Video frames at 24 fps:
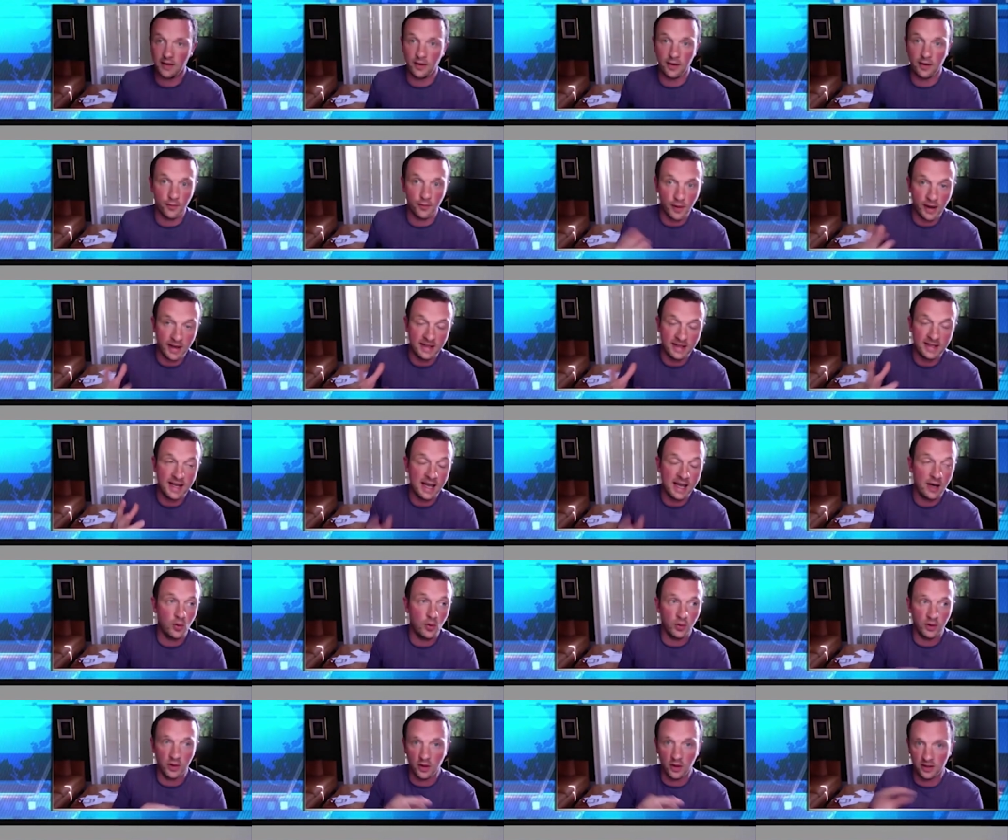And right now,
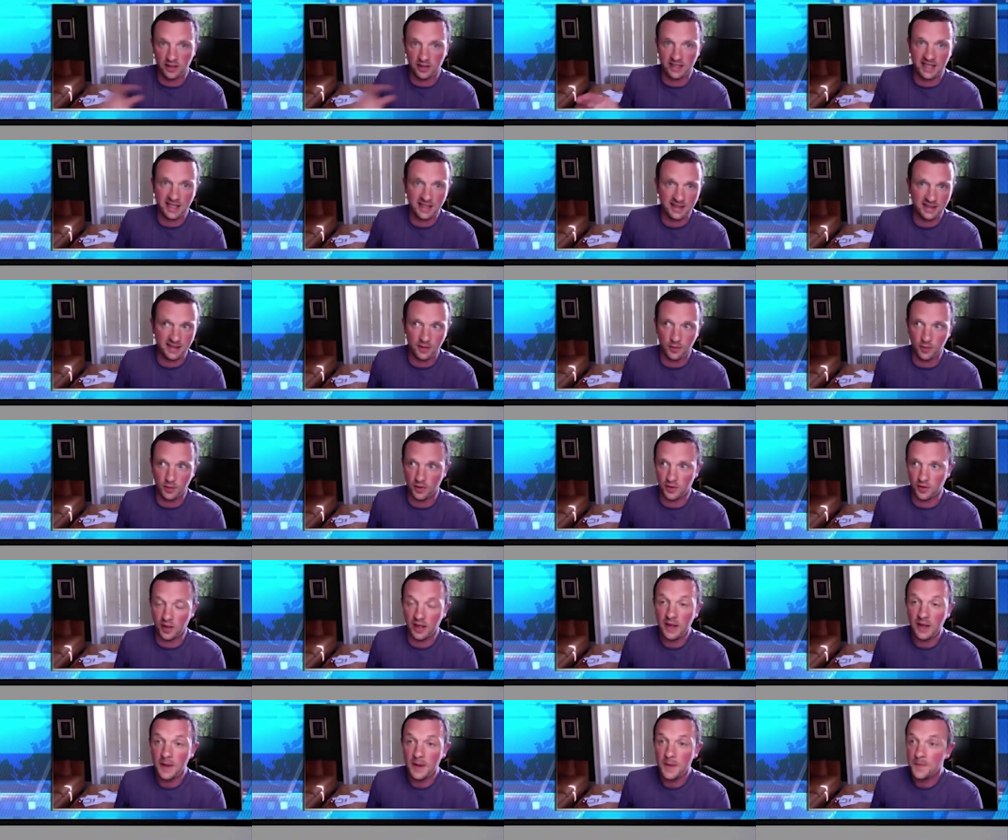with all the testing we're doing,
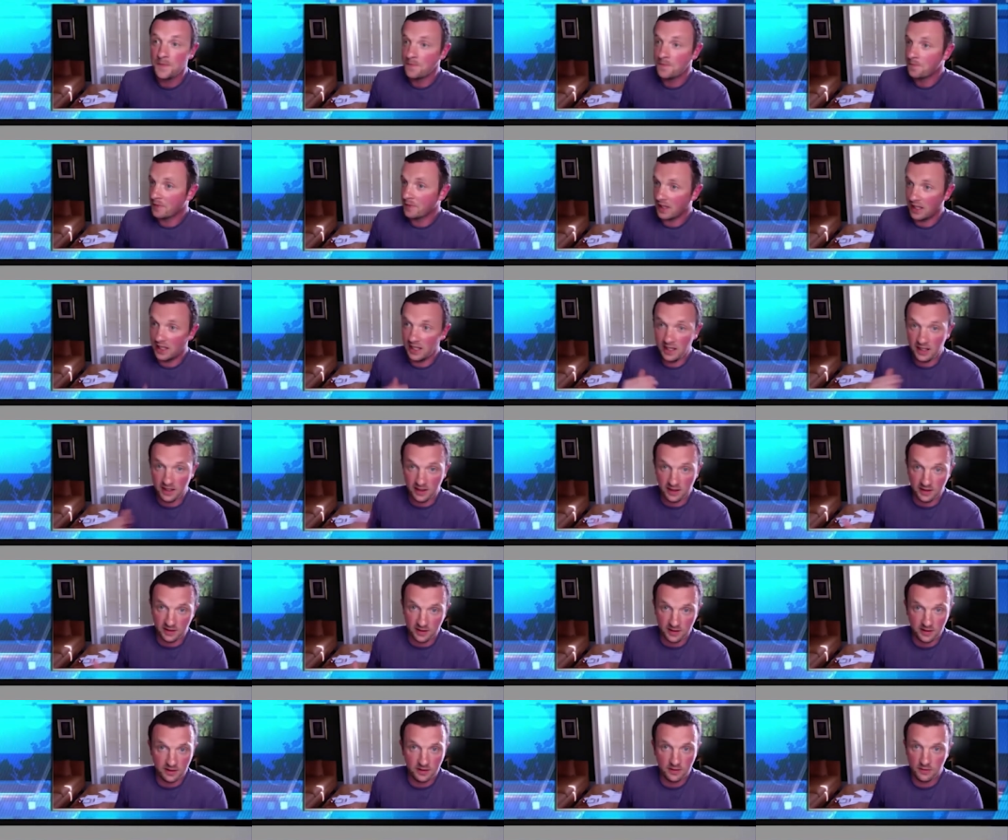it
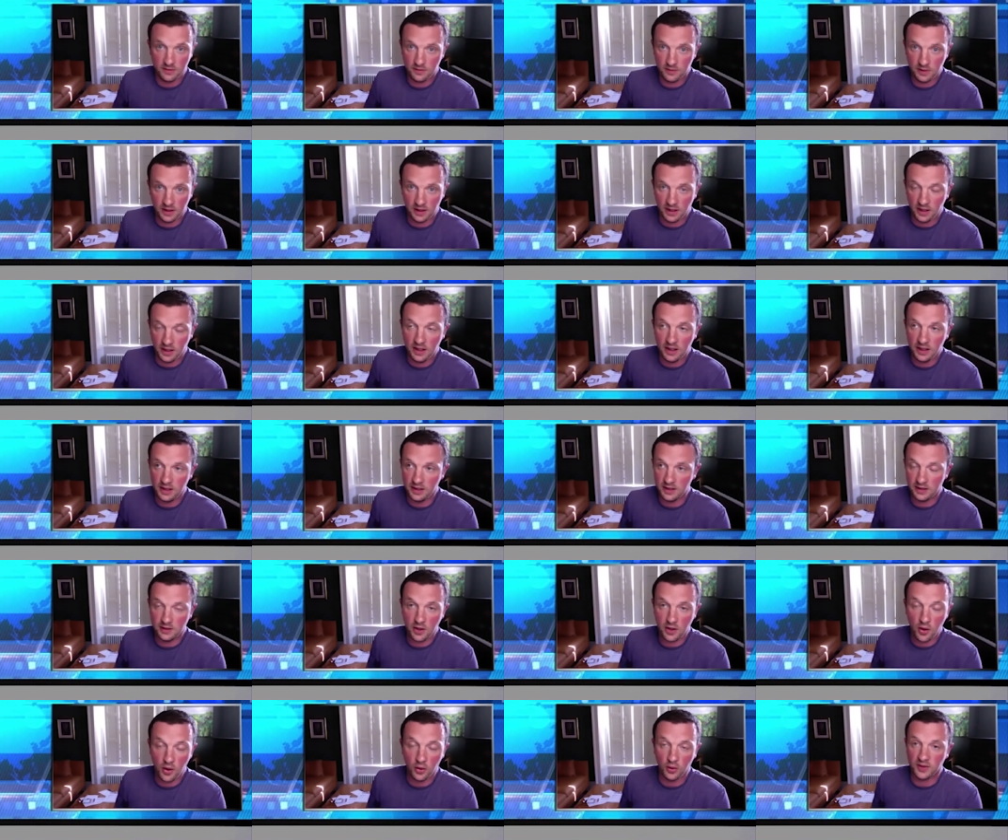is
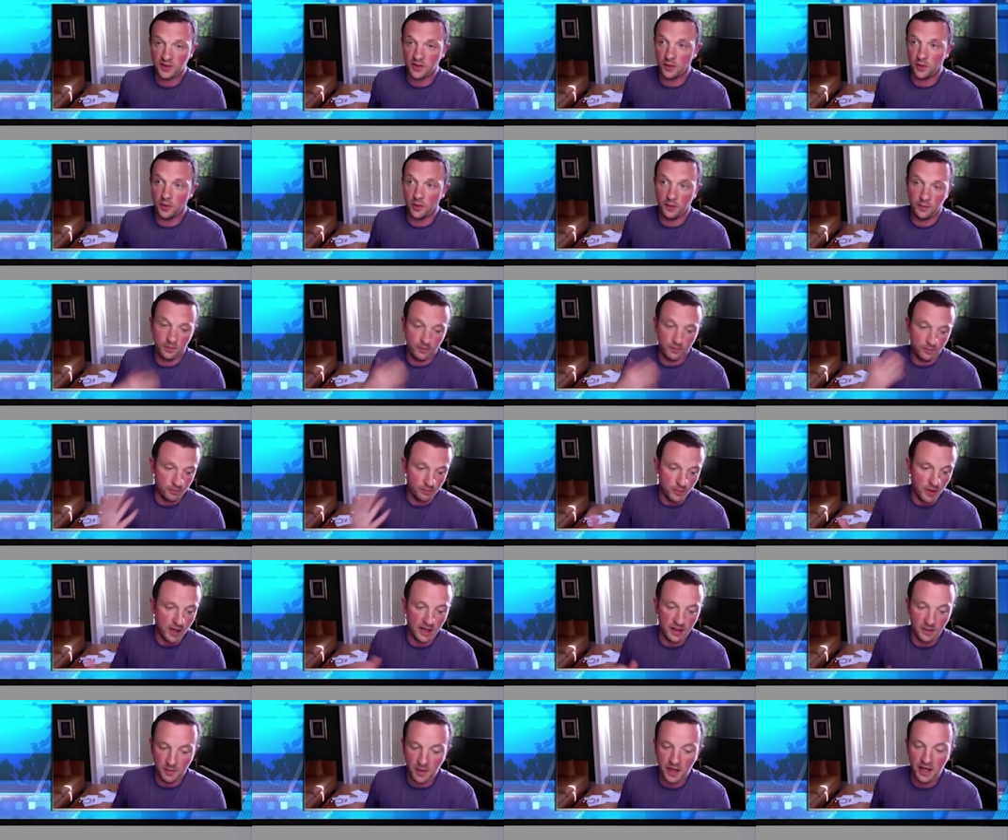gold. So
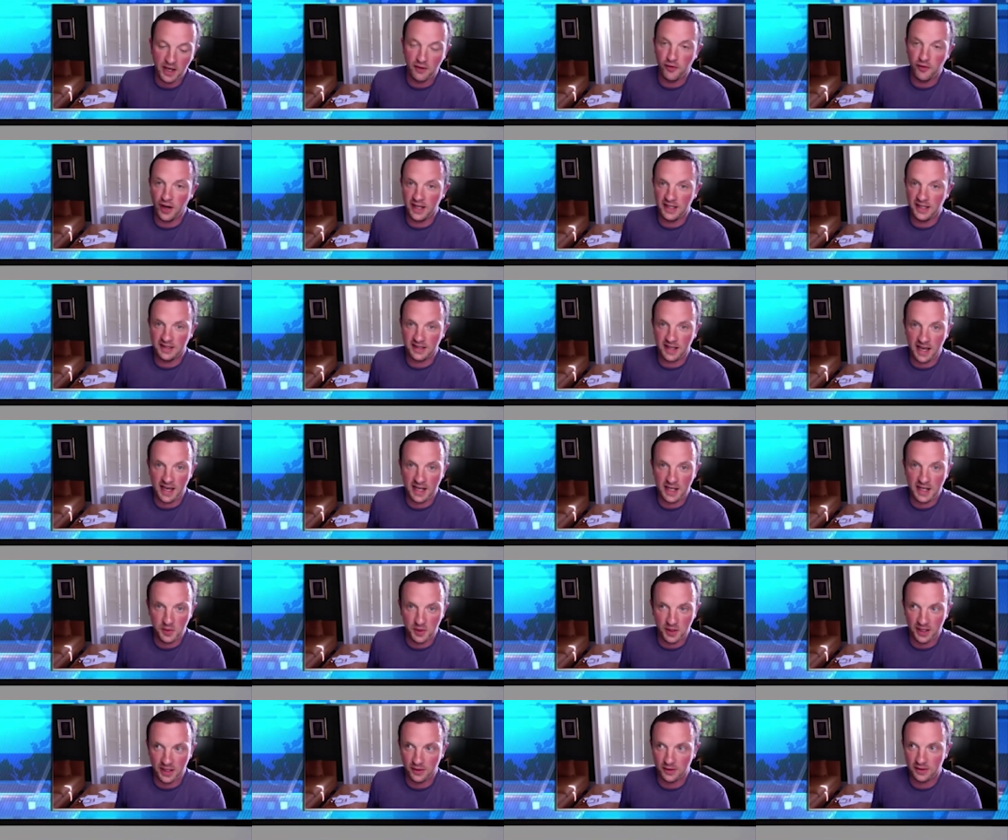my advice to
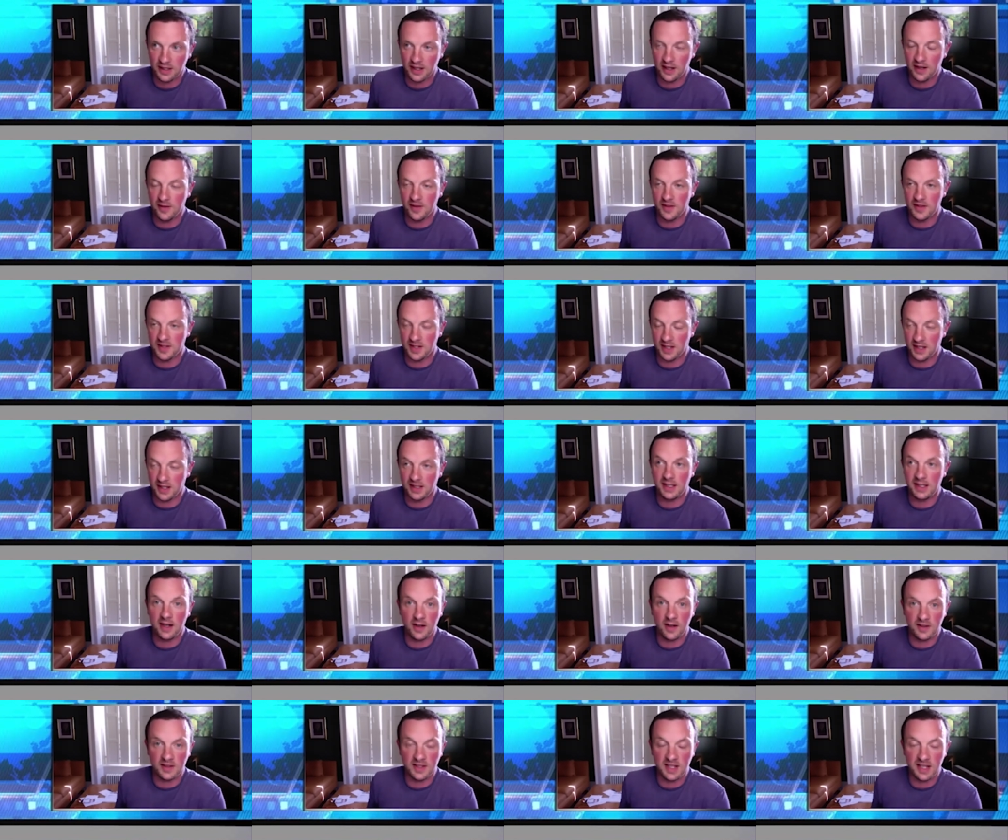anyone out there is like, get
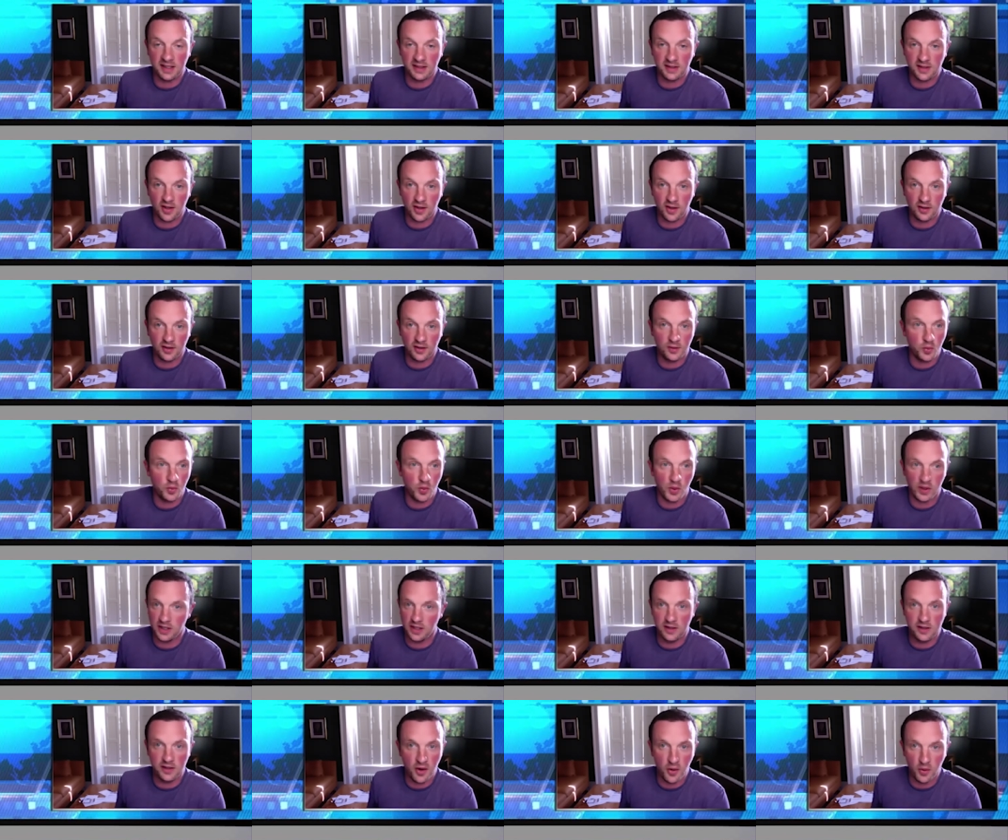on TikTok, whether you
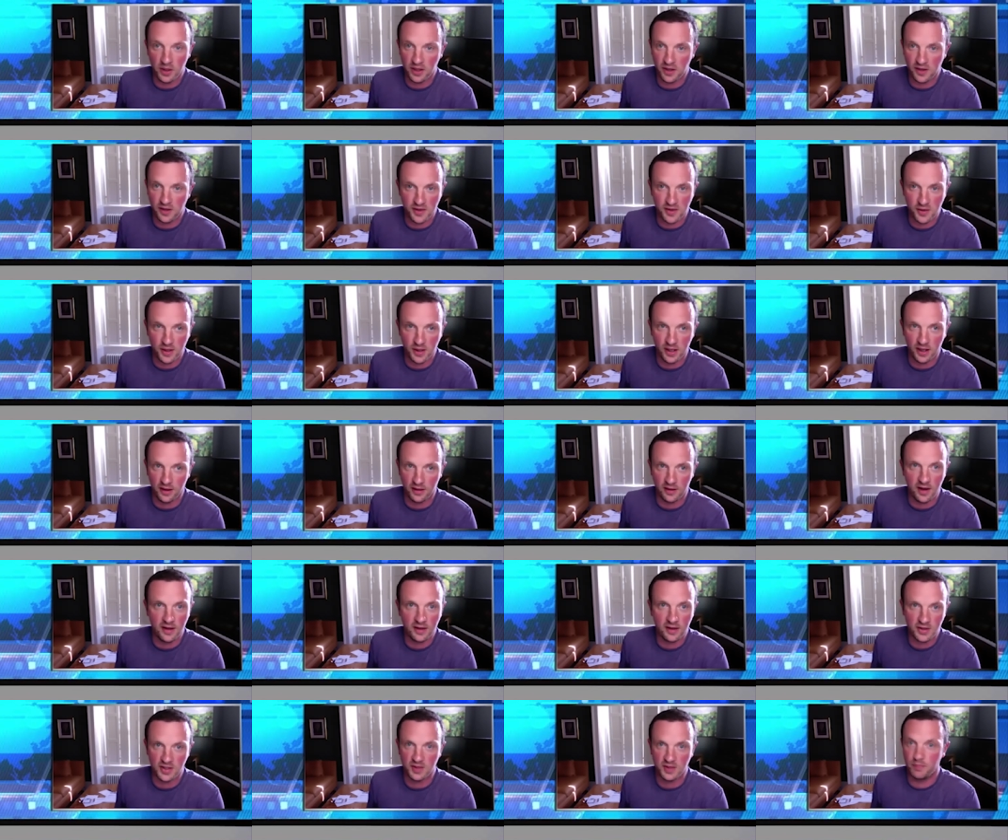know what you're doing or
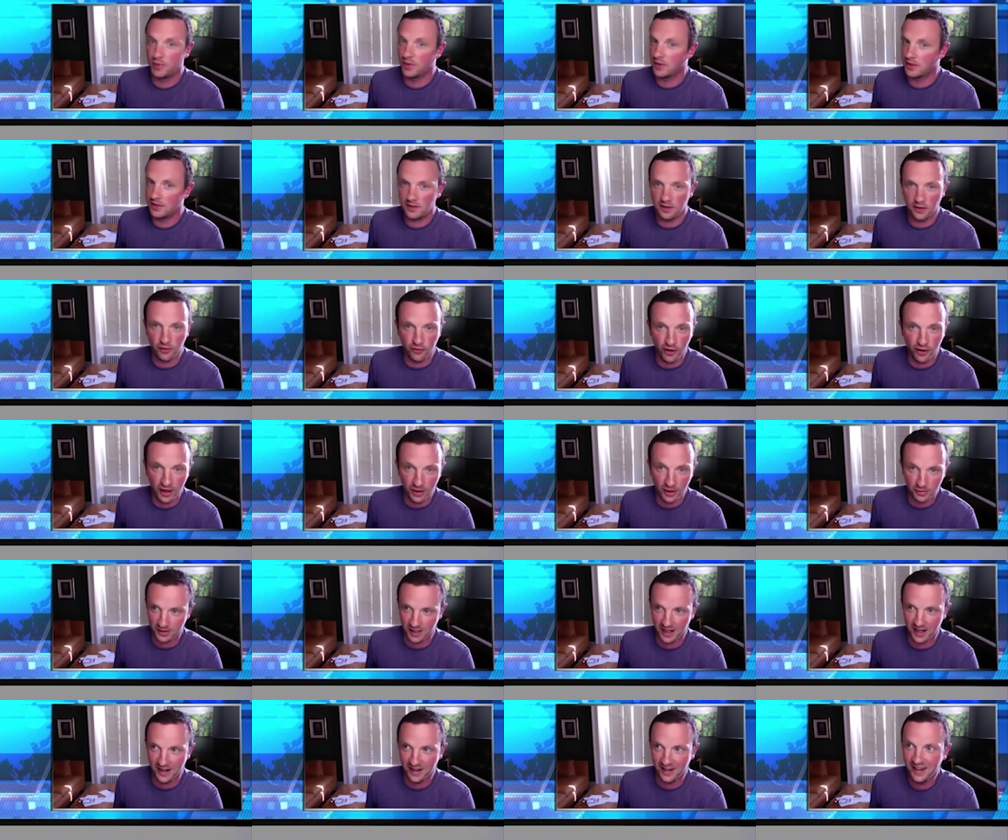not. Just put stuff out
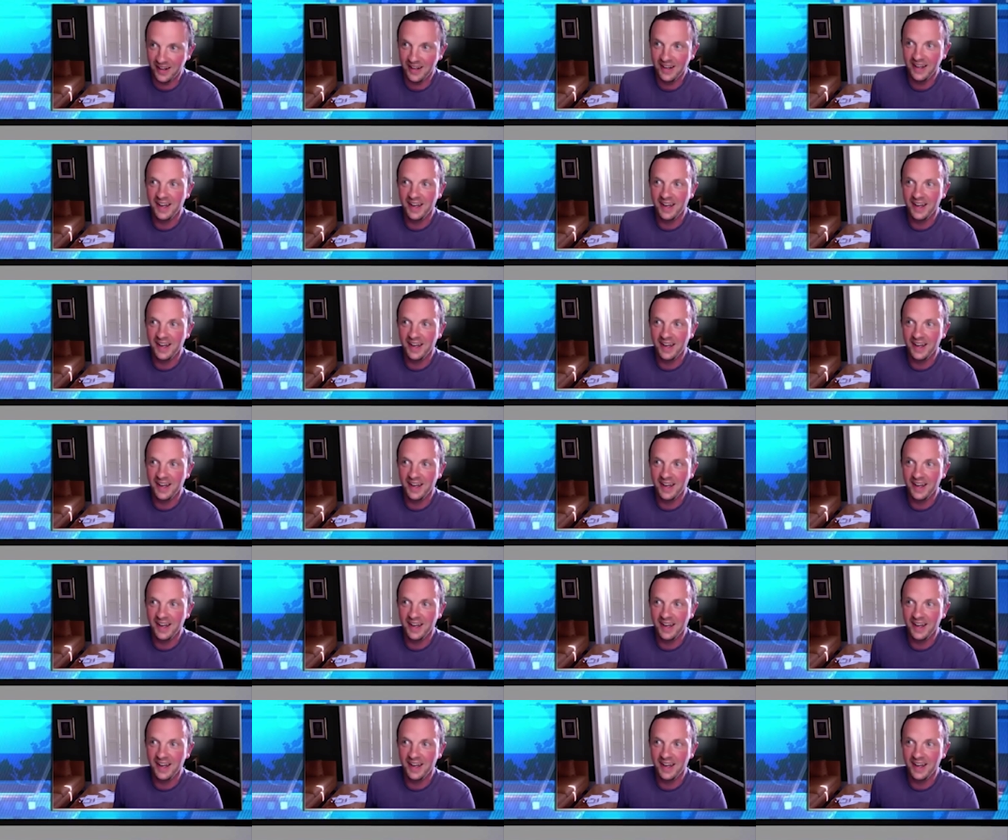there,